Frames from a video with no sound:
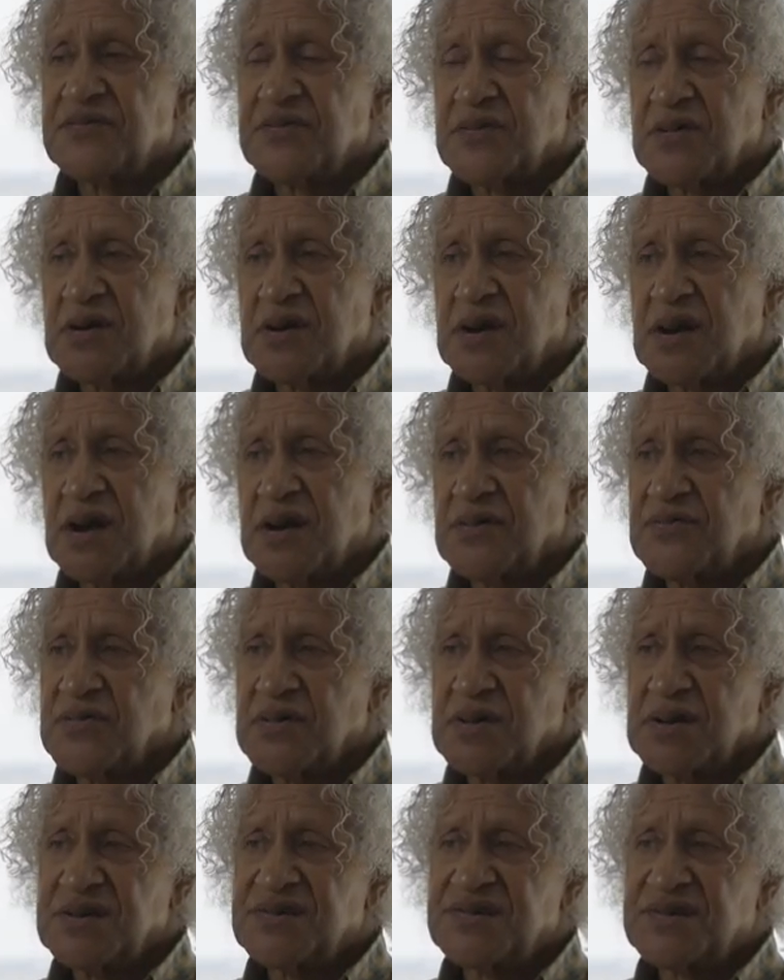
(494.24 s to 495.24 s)
for
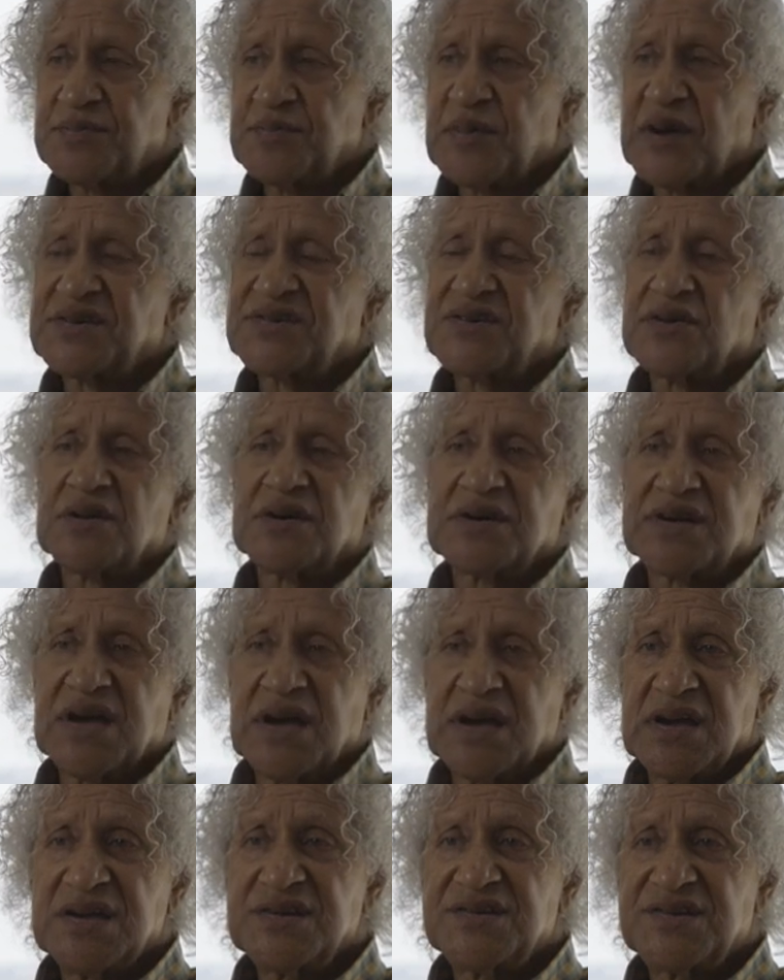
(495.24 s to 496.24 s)
every special
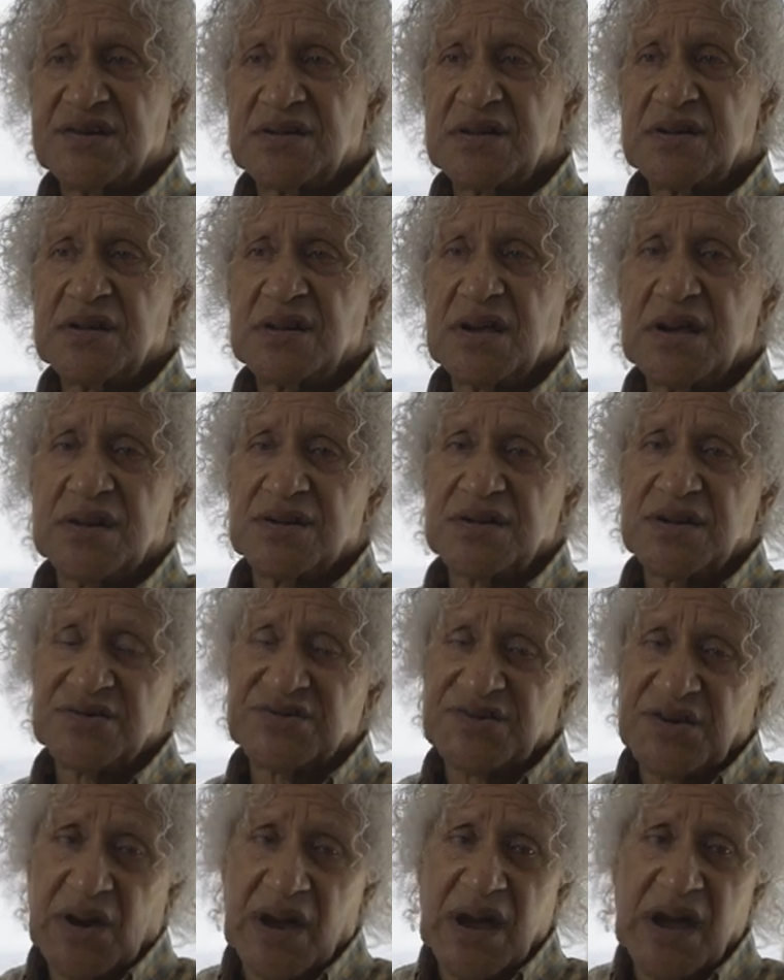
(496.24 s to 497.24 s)
occasion in the
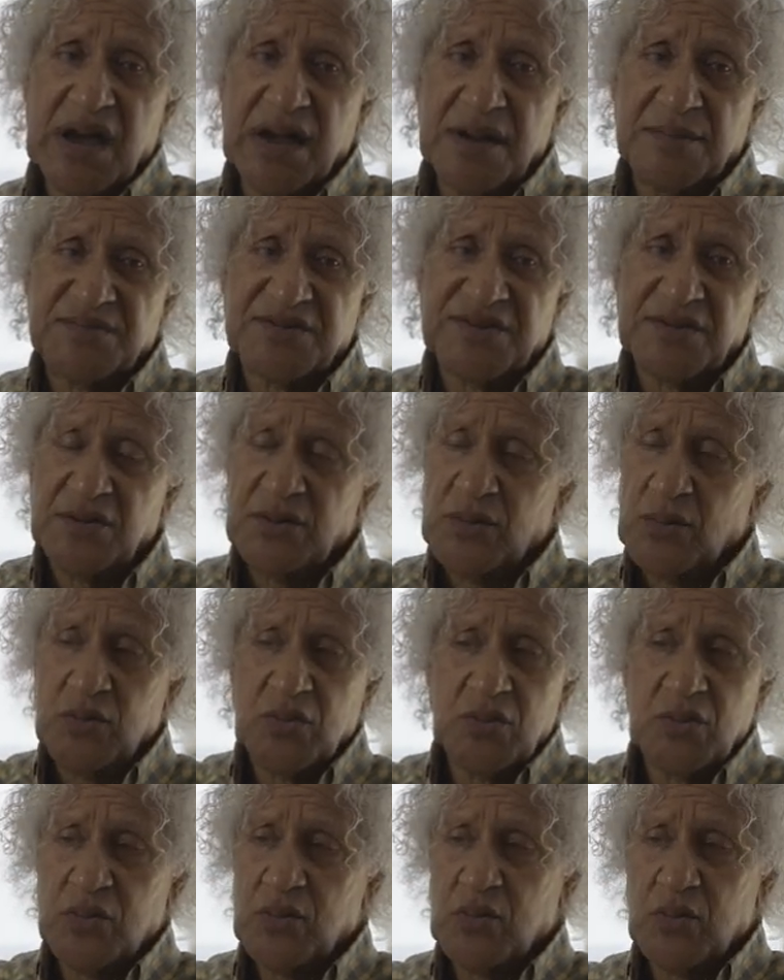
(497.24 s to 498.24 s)
tribes or
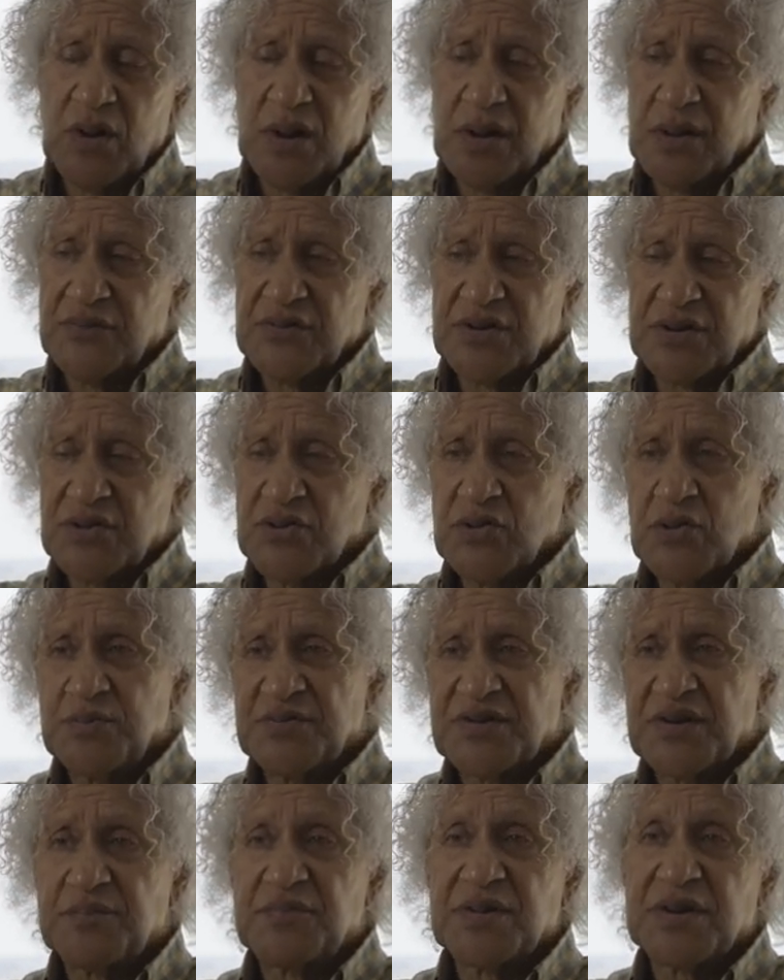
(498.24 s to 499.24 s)
wherever the
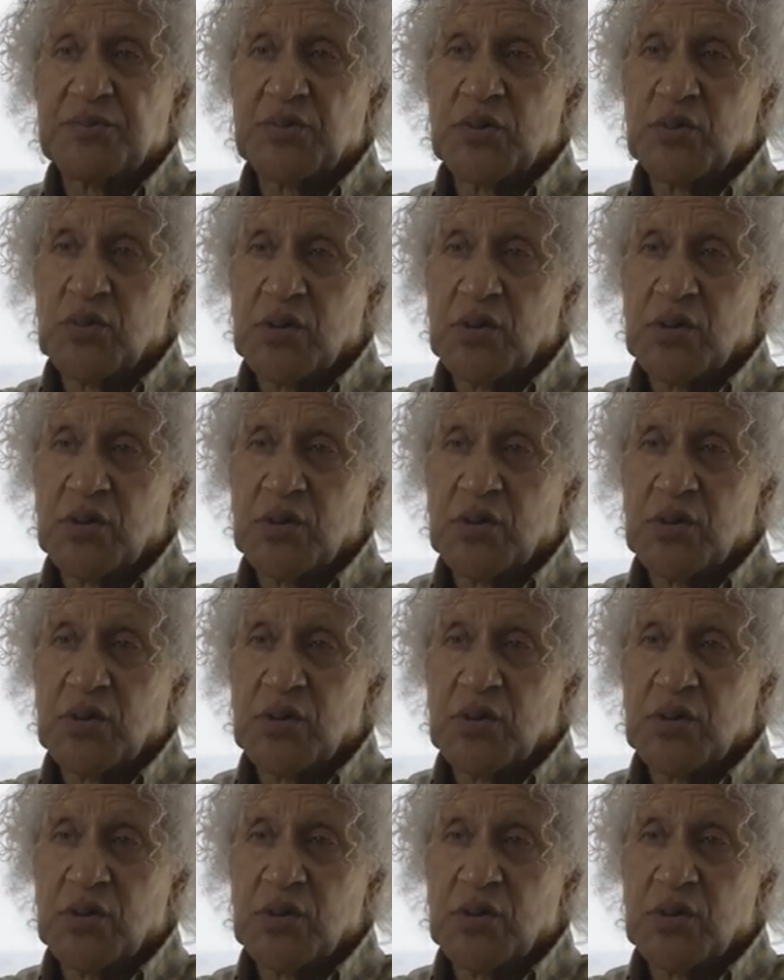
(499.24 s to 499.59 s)
groups of people